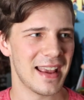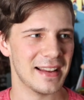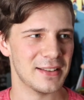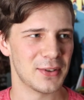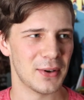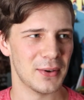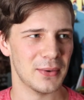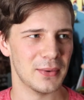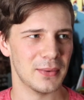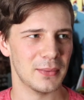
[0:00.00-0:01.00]
And
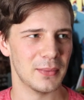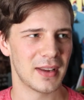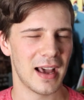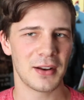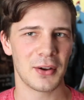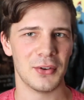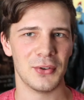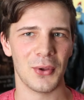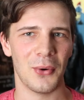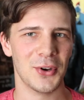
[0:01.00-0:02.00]
so we're kind of going to
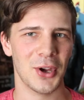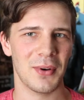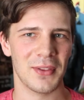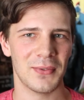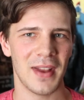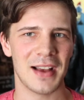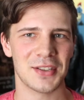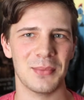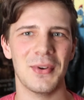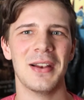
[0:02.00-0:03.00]
do the audio on the fly.
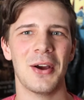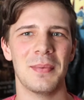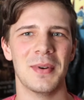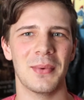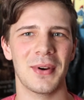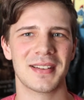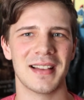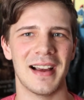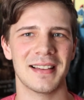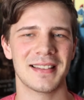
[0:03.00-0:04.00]
So I'm really hoping it works
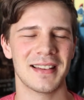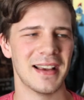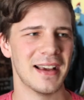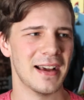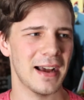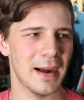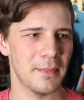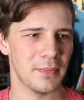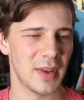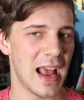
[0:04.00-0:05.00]
out.
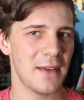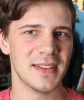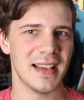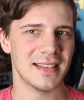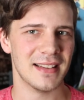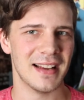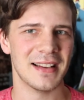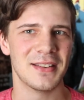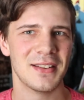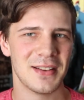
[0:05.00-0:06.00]
But I haven't tested it
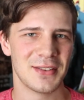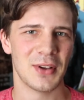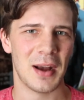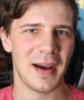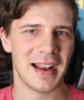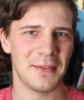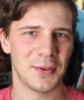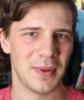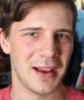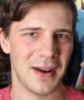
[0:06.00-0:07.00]
yet, so I might have
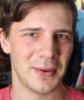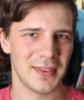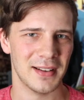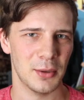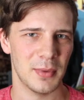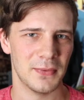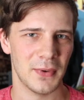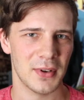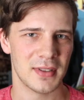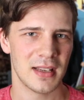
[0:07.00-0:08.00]
to play around with it a little bit
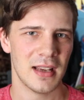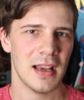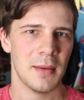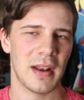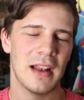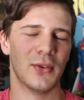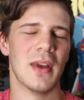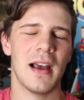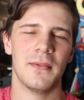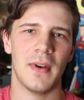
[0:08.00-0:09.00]
first. But I do
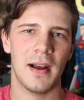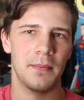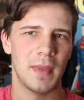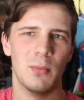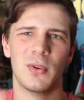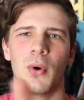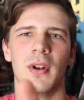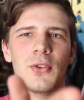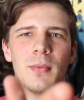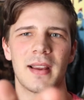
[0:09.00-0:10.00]
have, I'm
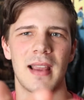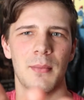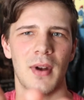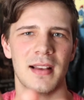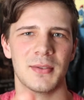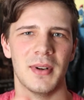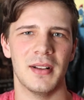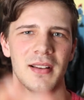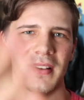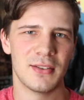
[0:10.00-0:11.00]
recording through my camera as
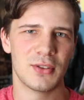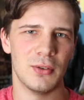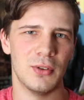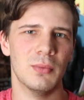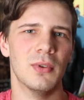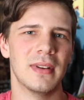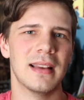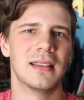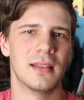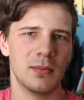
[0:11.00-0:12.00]
well, so you will
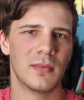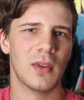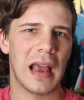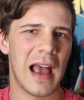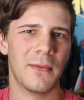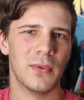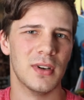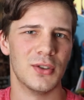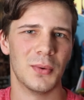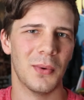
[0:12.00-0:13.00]
get the
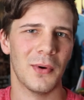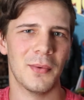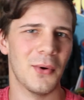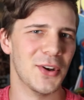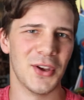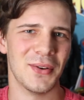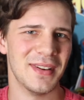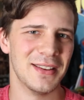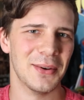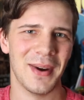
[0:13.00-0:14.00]
average audio
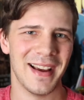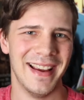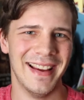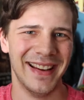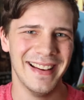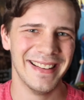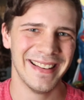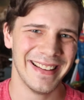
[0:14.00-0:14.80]
either way.